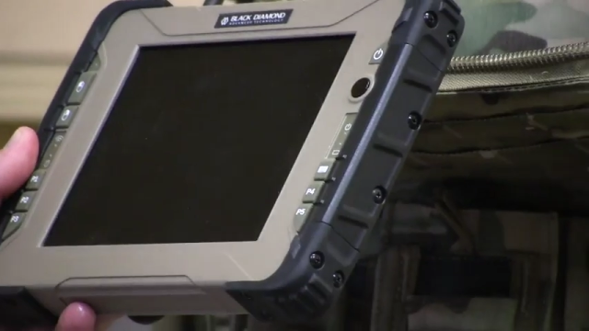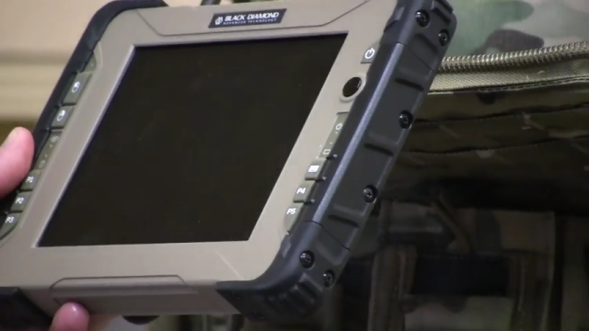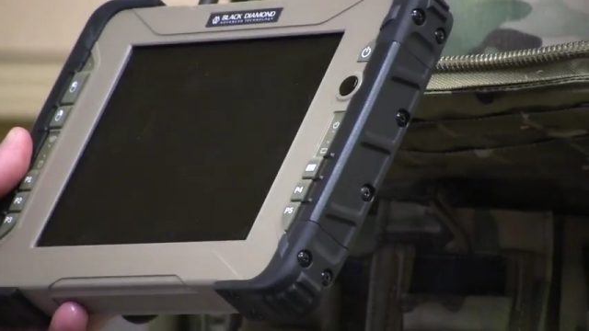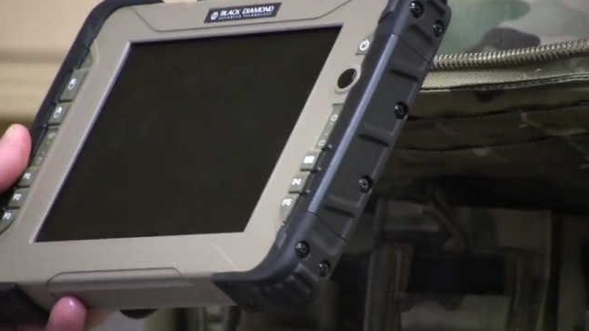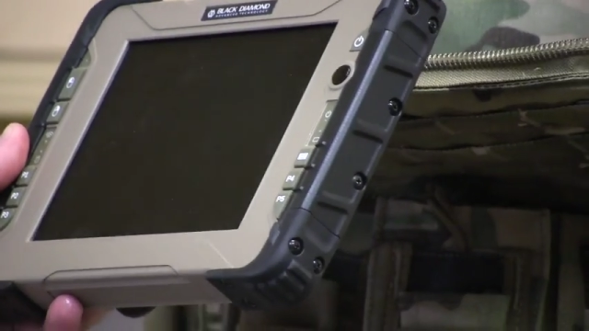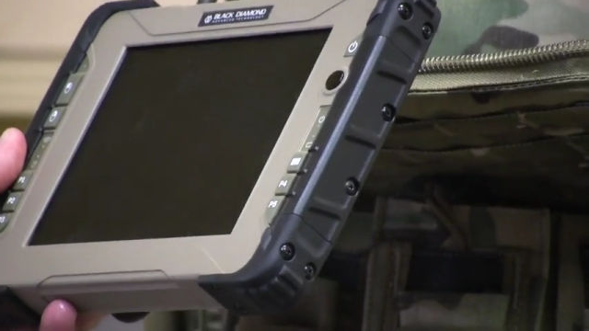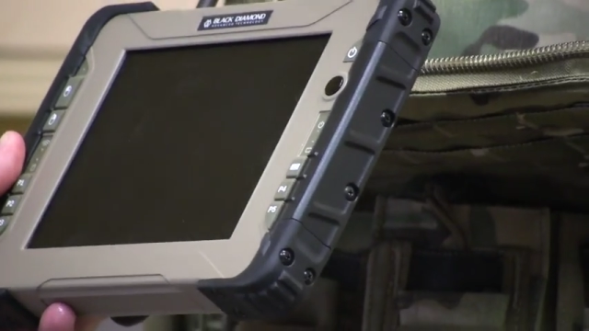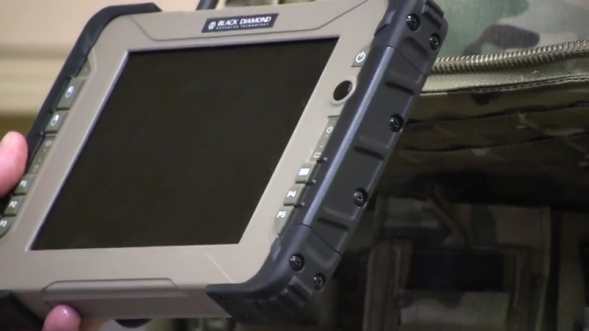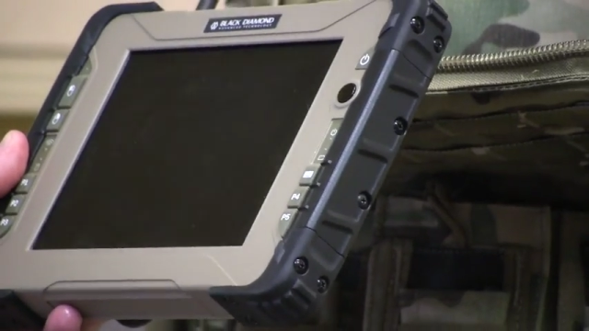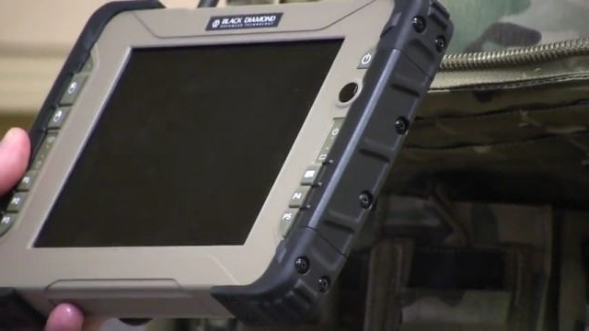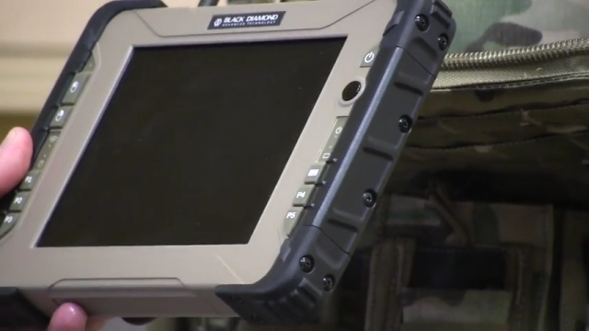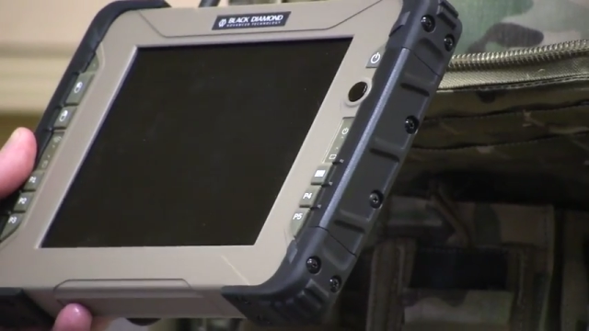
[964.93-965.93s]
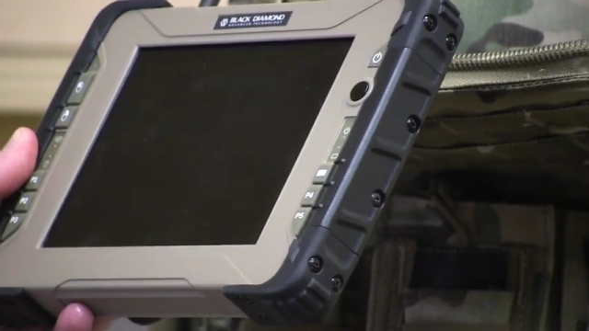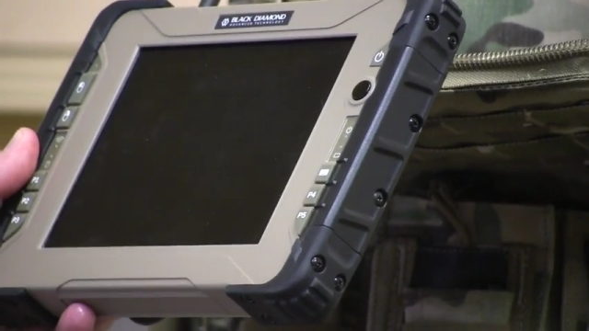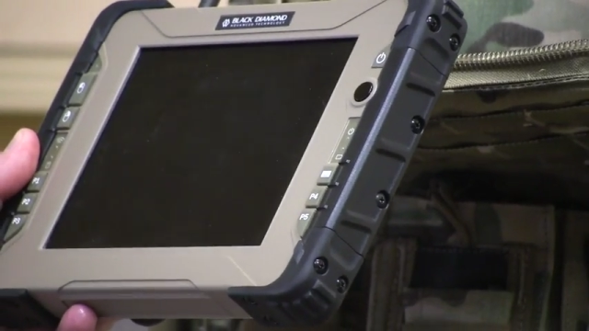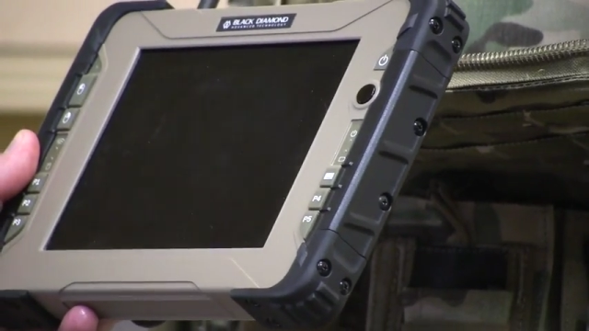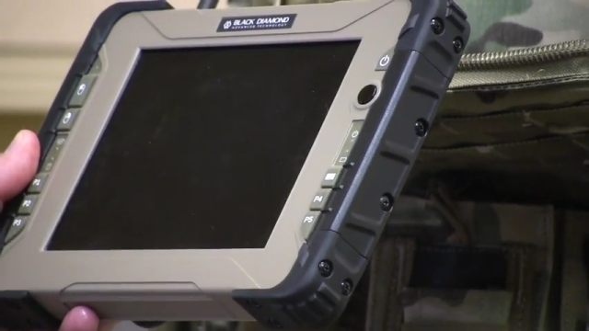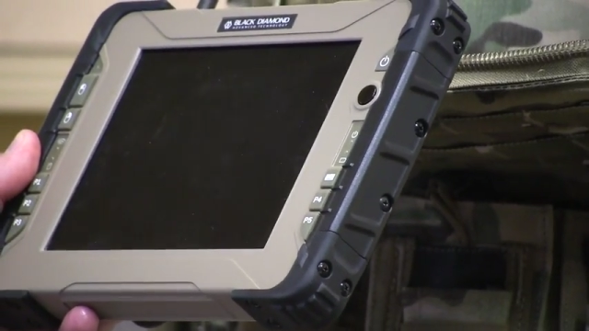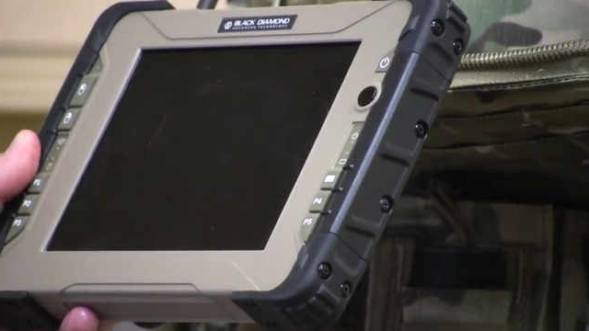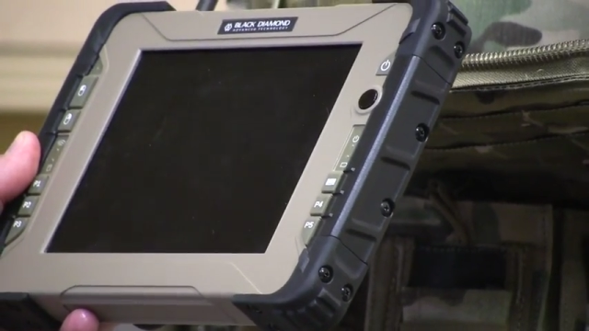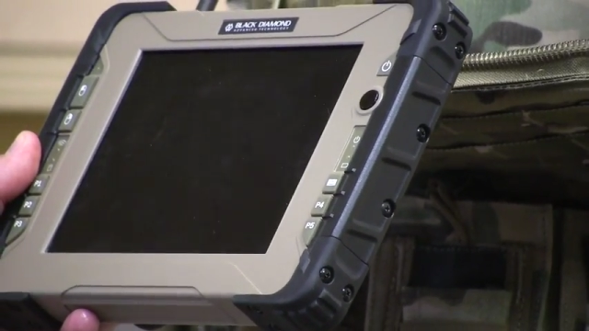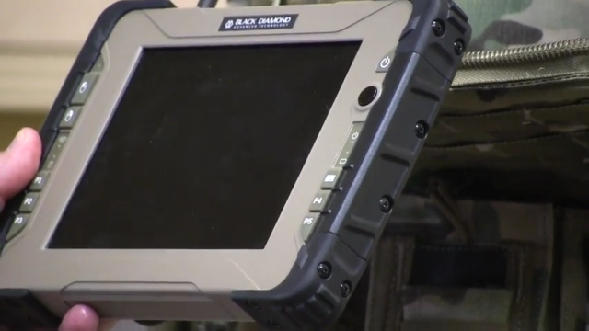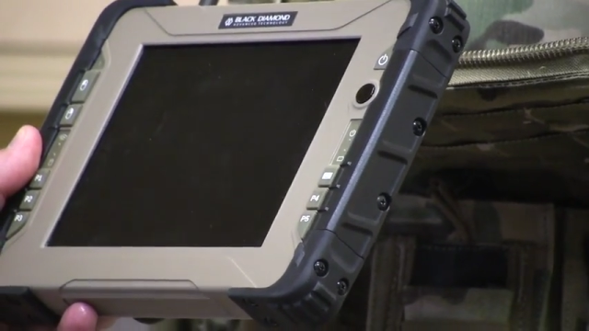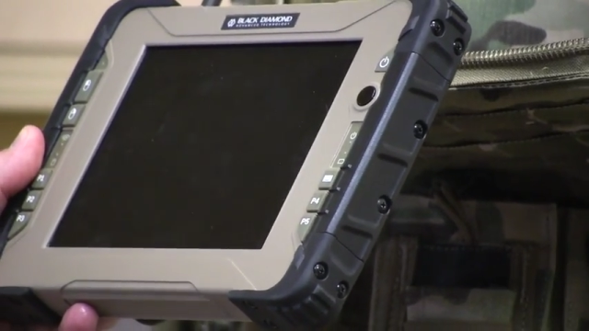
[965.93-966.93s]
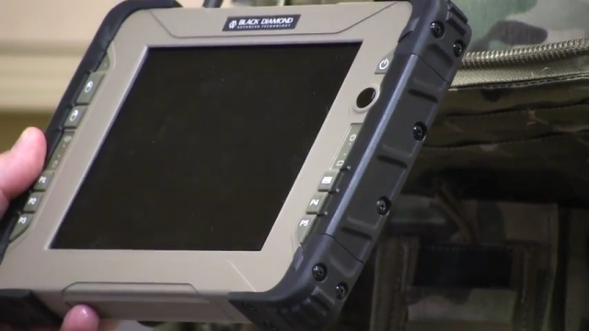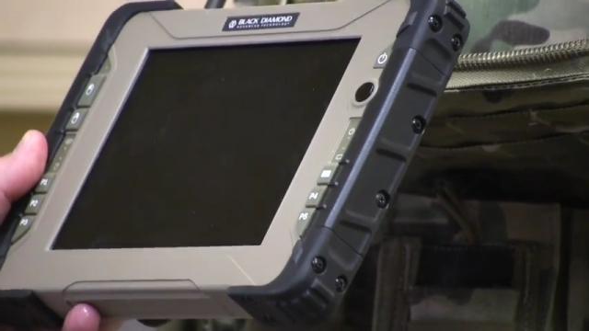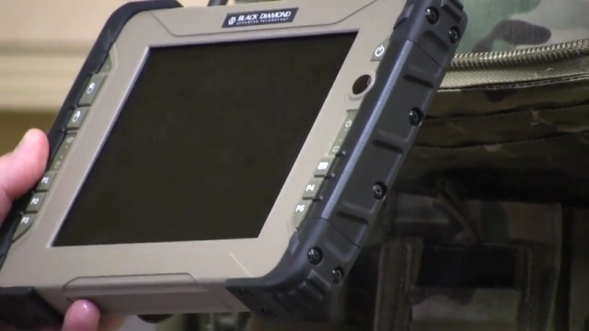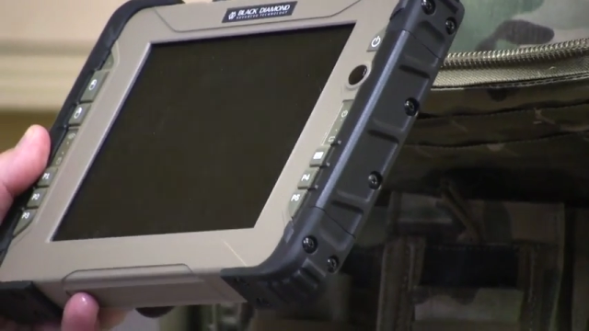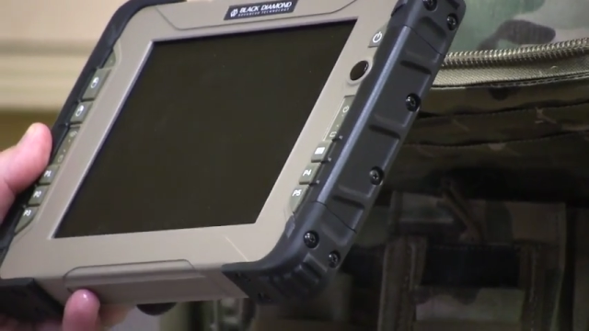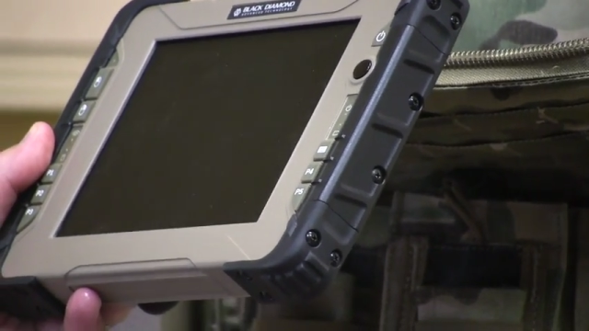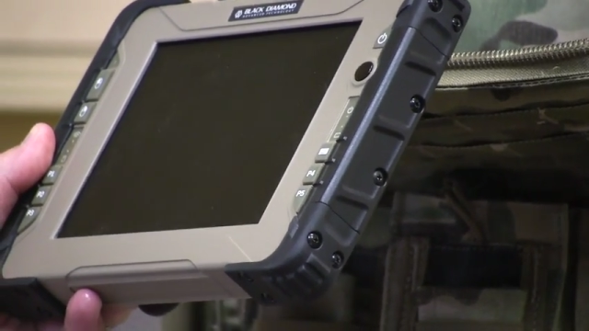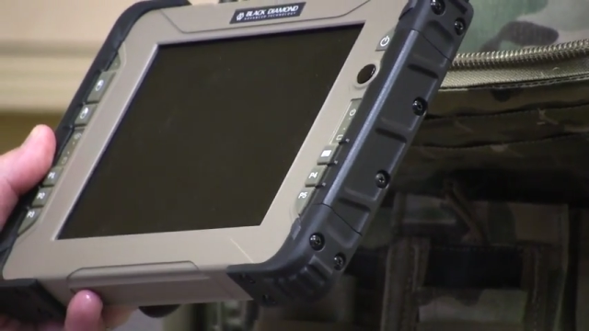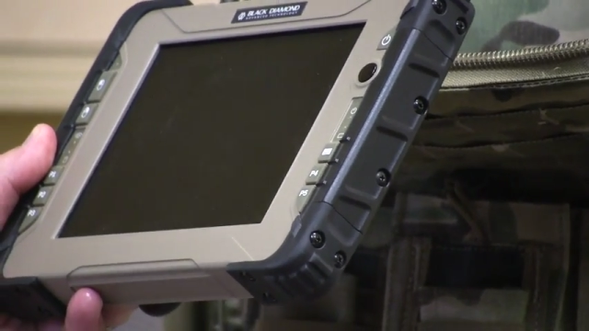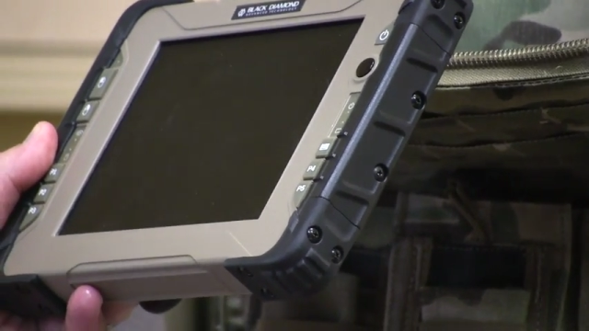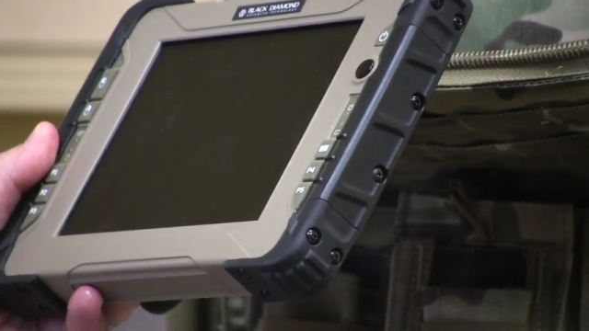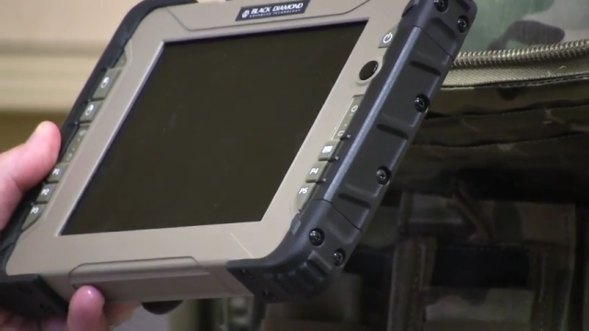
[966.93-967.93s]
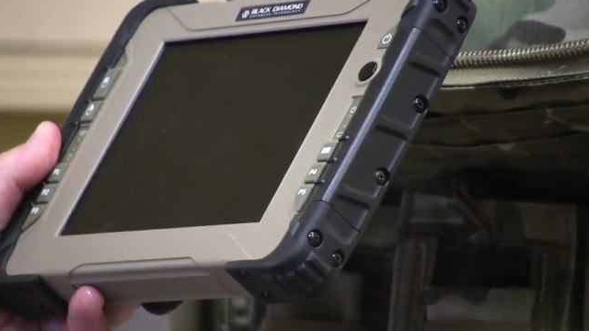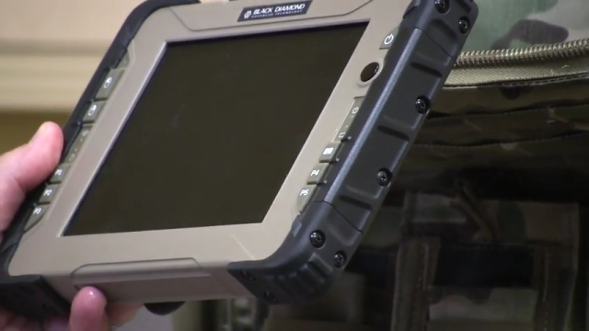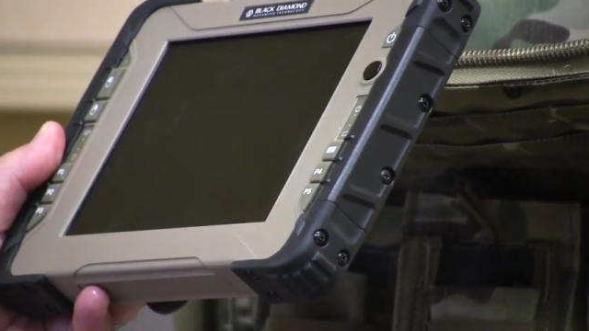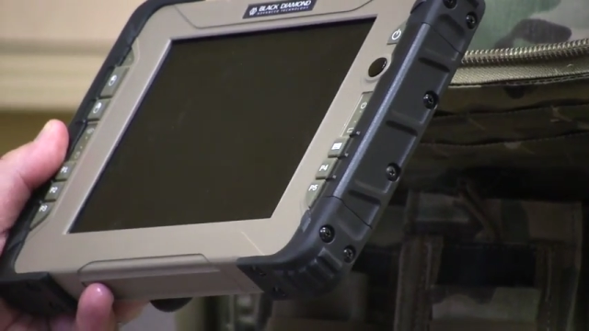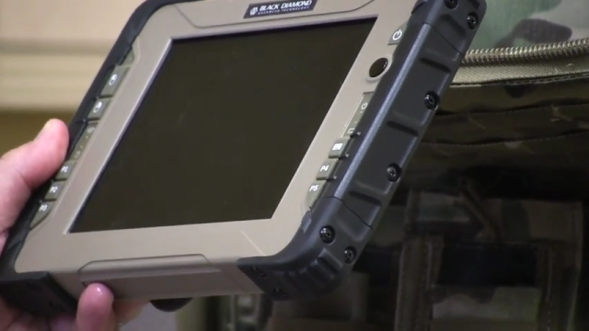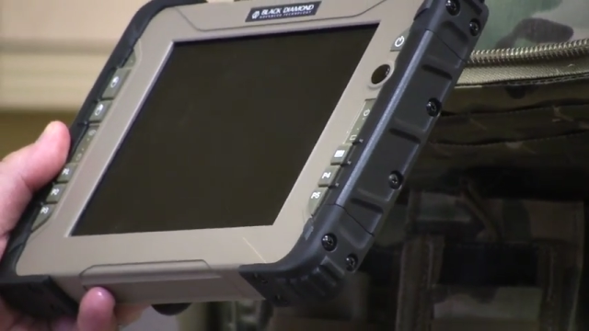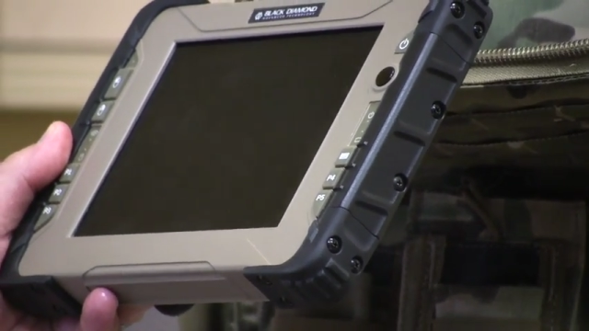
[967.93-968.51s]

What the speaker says: No face is visible, so there are no lips to read.